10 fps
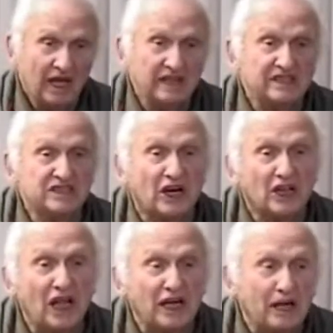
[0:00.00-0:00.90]
And they started
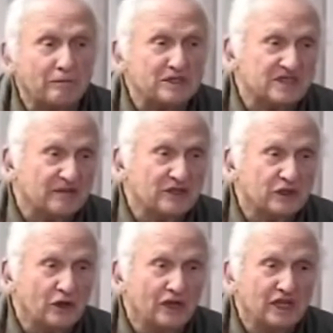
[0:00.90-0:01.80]
lining up at
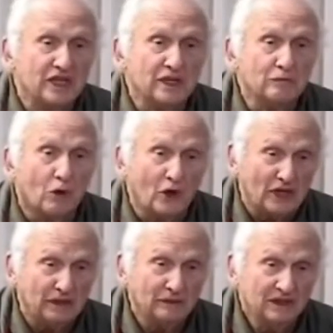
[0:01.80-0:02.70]
7:30 in the morning